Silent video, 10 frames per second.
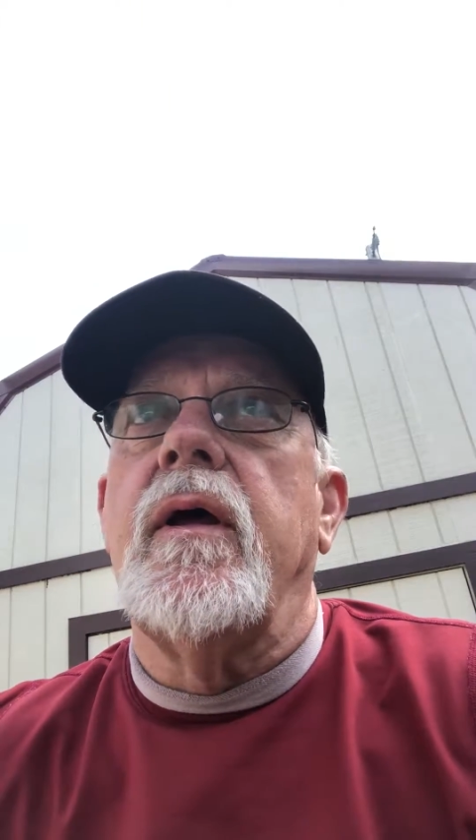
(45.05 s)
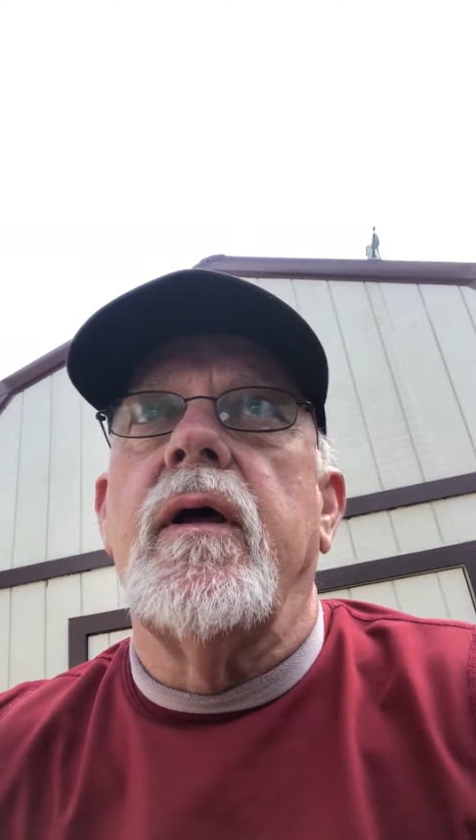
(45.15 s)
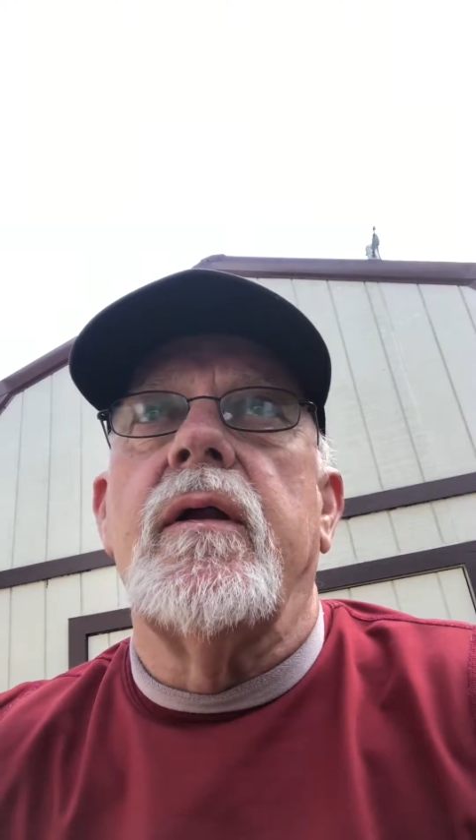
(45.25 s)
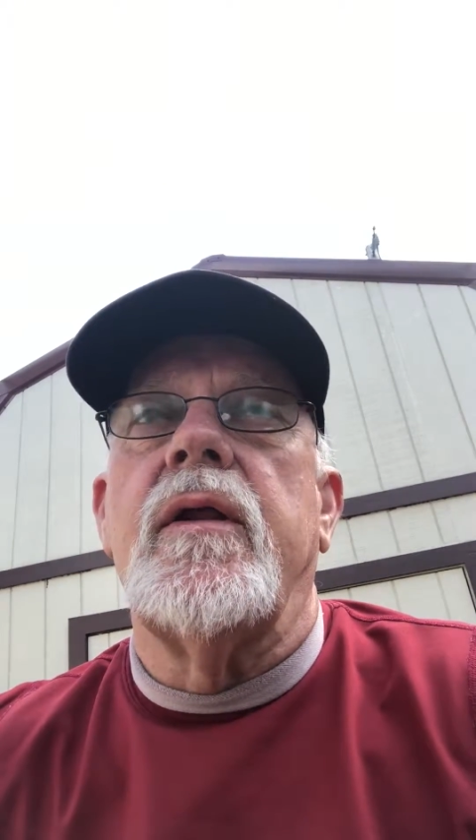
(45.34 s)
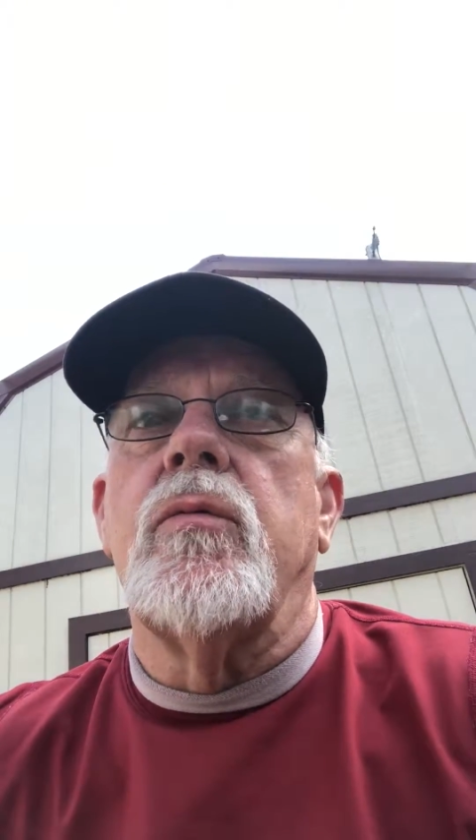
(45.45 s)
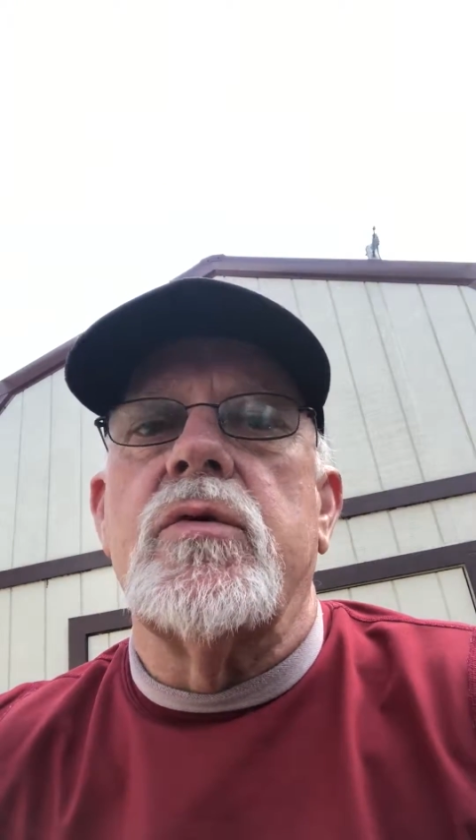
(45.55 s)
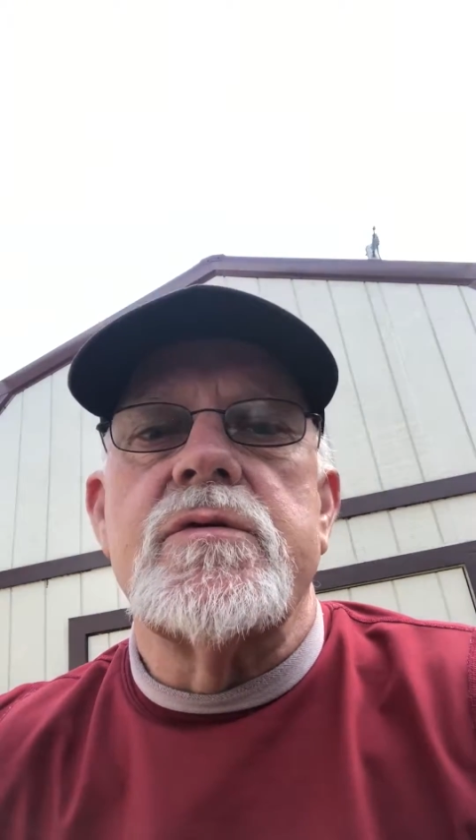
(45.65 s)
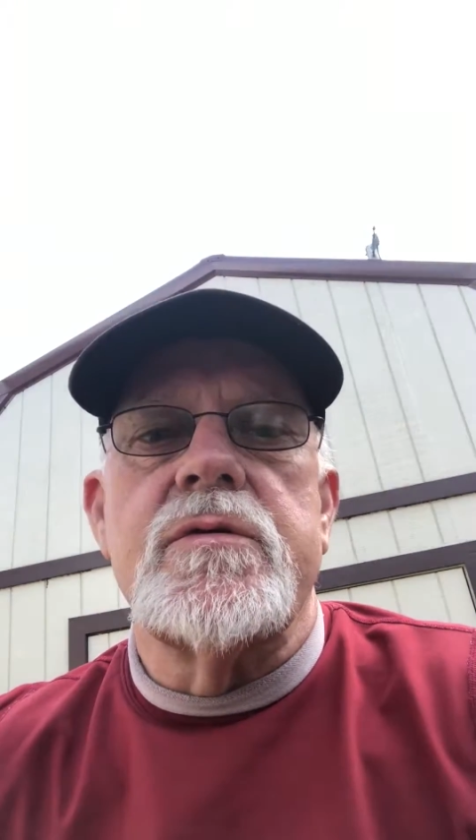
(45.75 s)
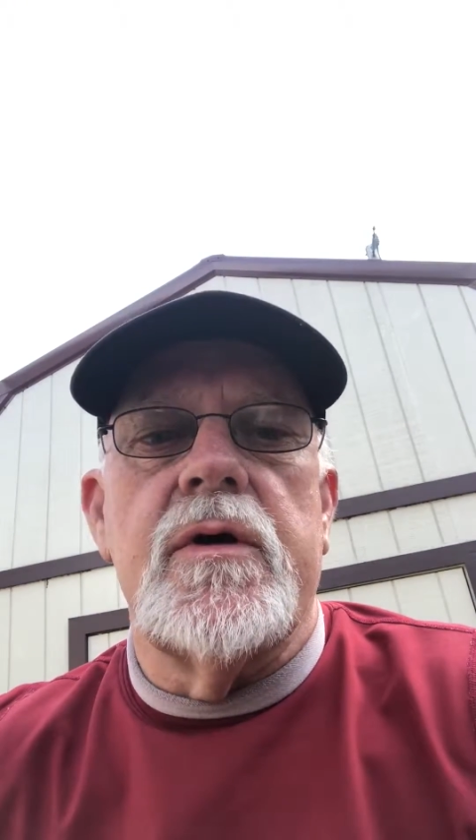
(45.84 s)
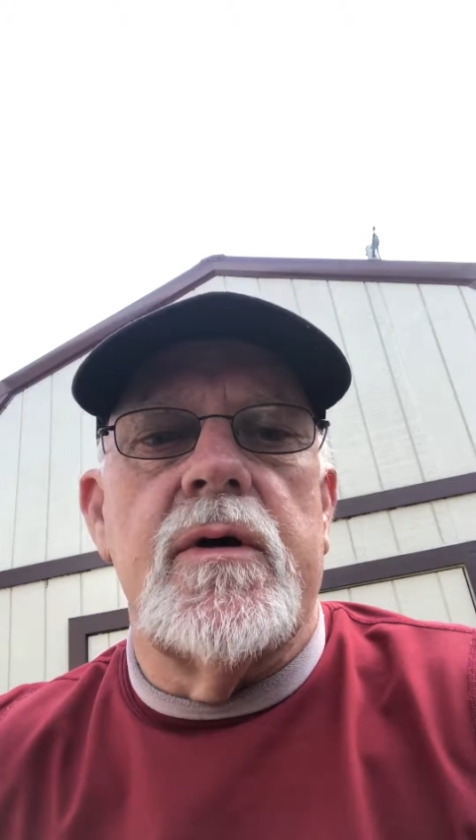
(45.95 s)
And it
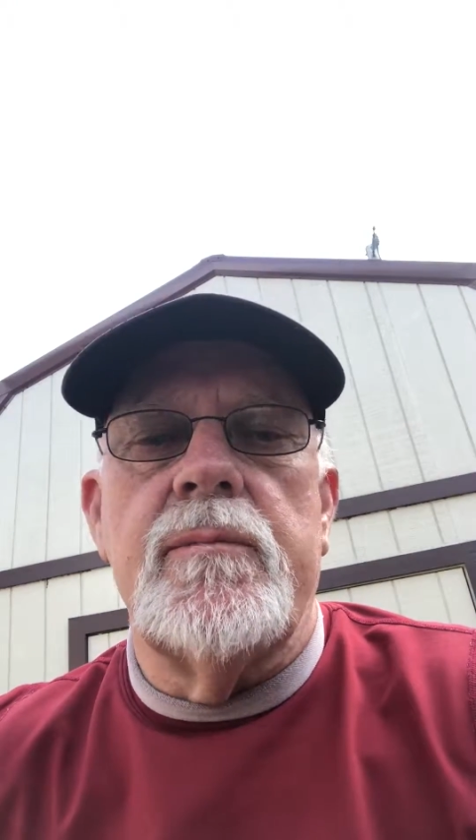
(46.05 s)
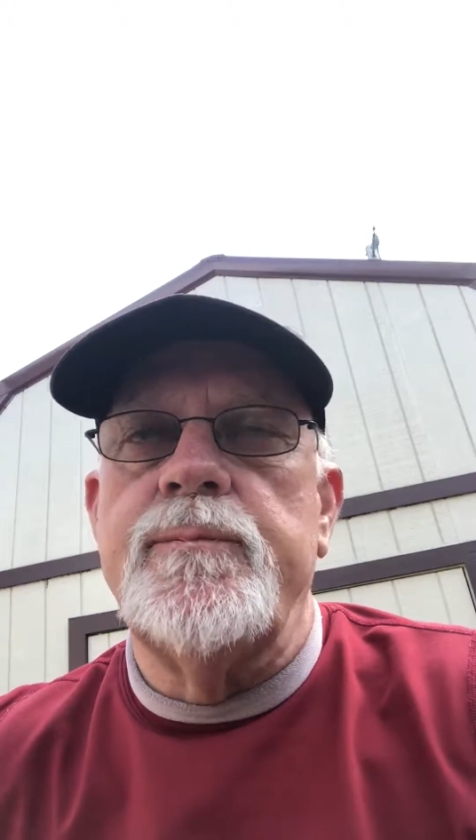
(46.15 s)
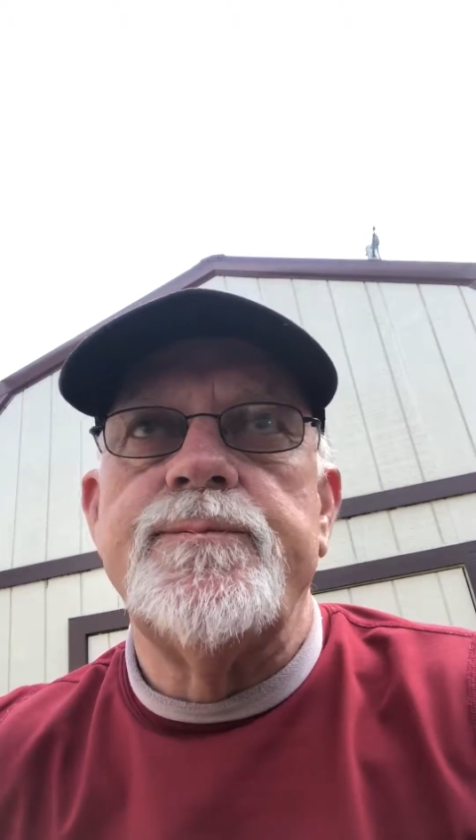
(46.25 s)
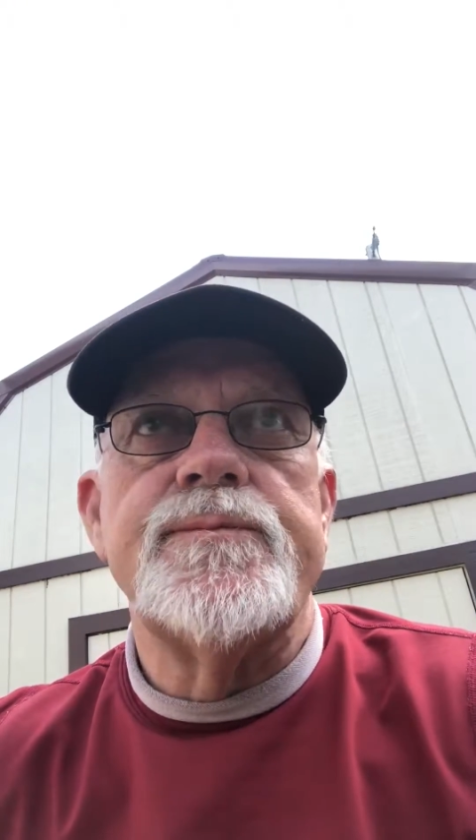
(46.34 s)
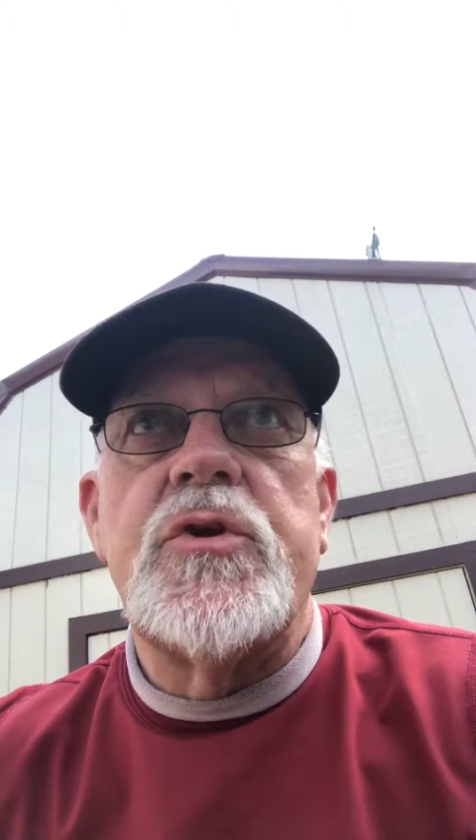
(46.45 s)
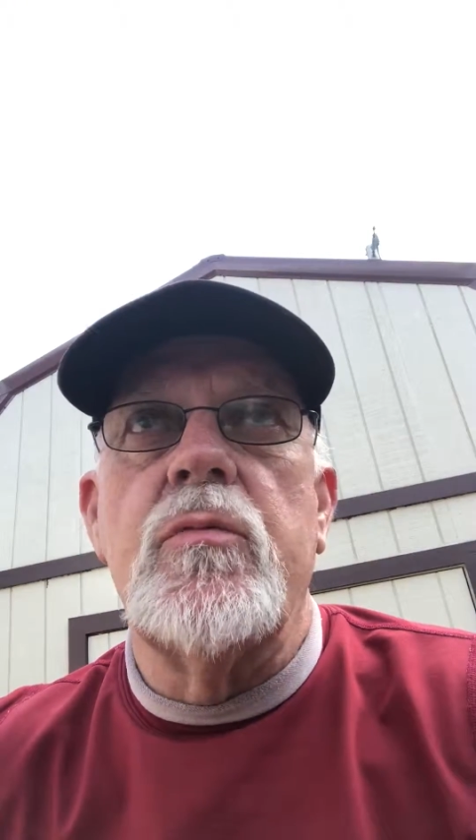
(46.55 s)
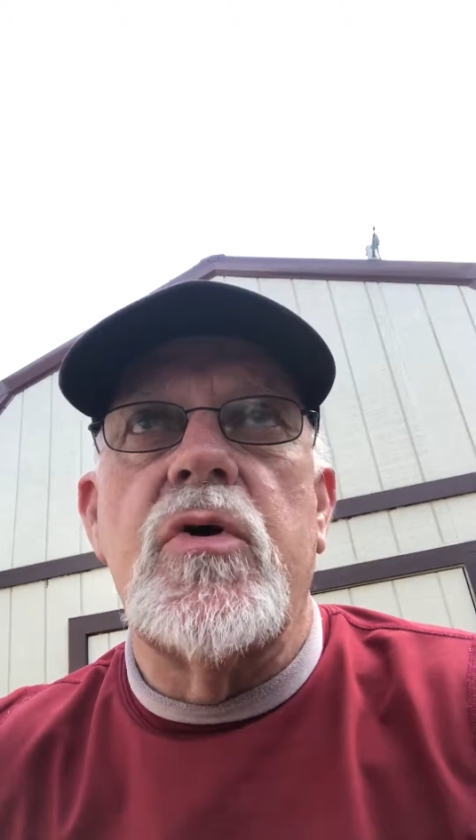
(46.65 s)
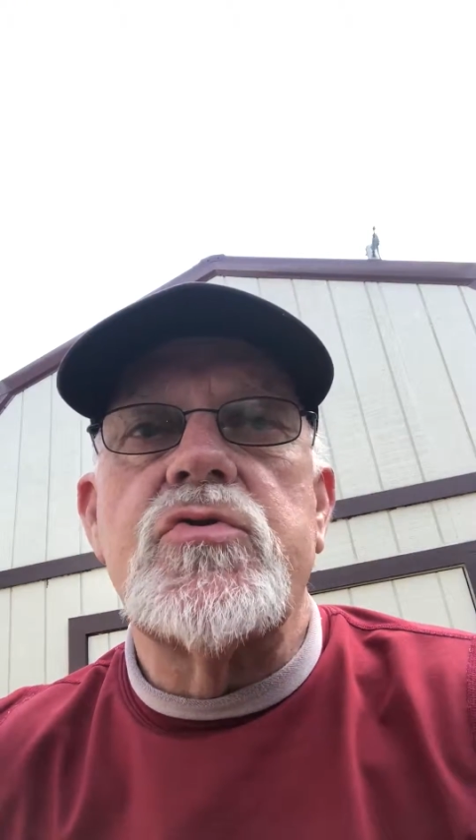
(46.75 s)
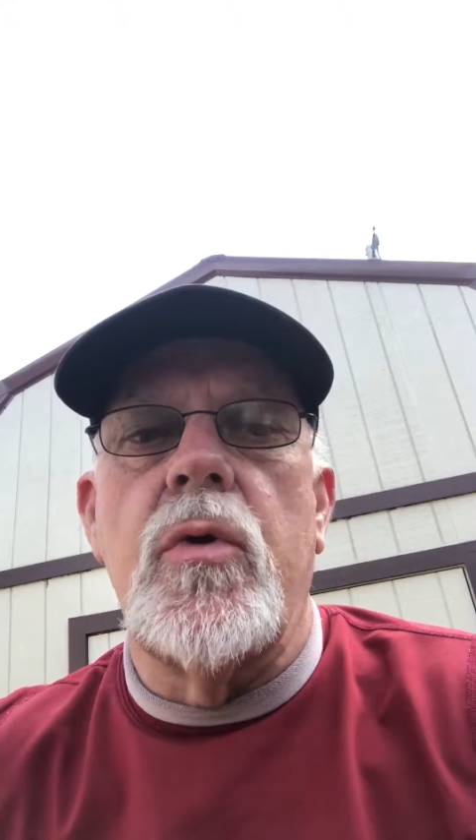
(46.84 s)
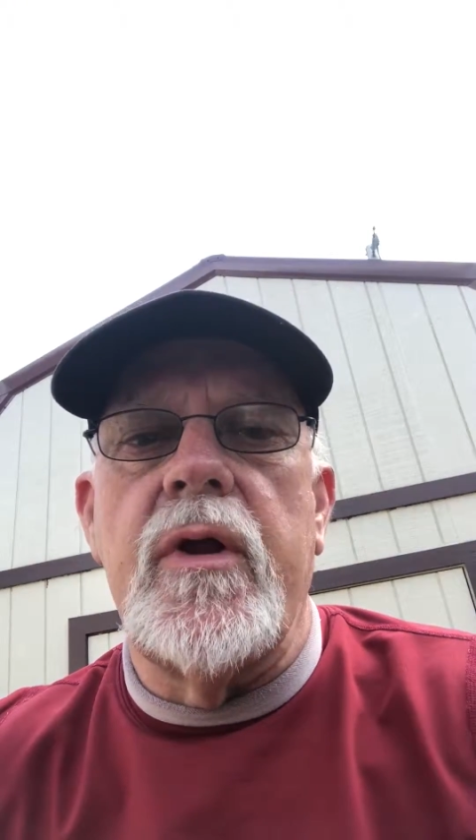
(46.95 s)
was too
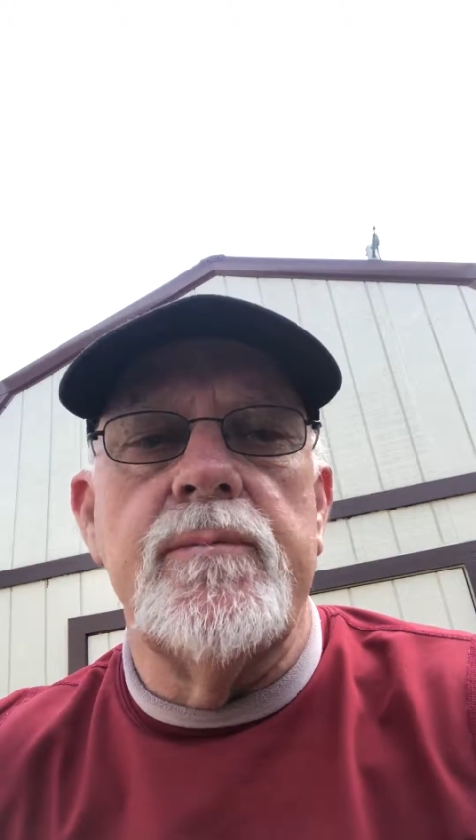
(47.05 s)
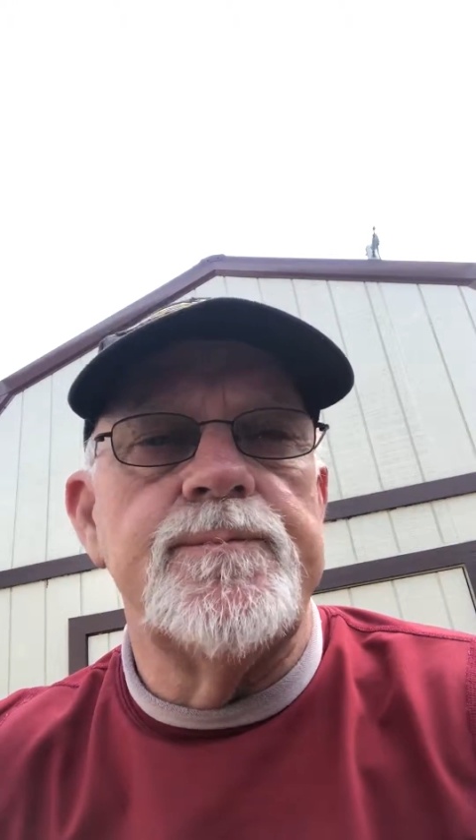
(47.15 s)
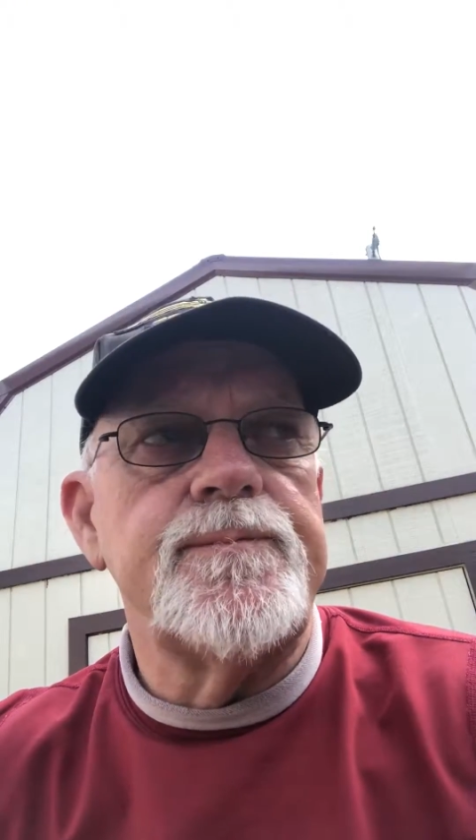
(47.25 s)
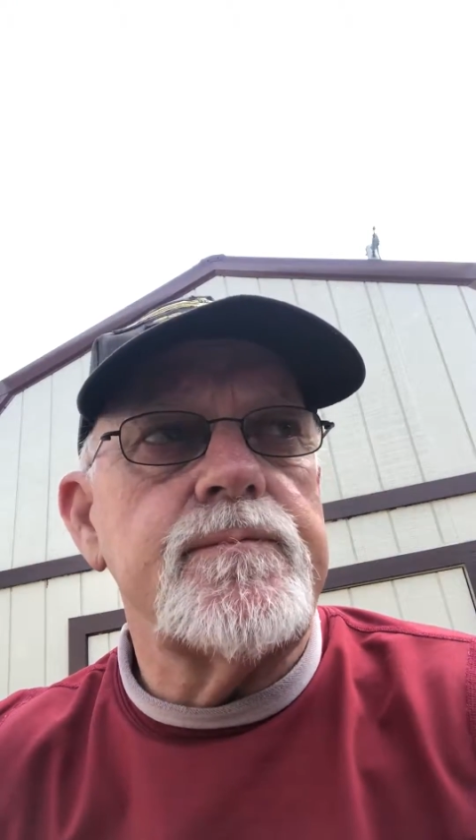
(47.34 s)
much rain.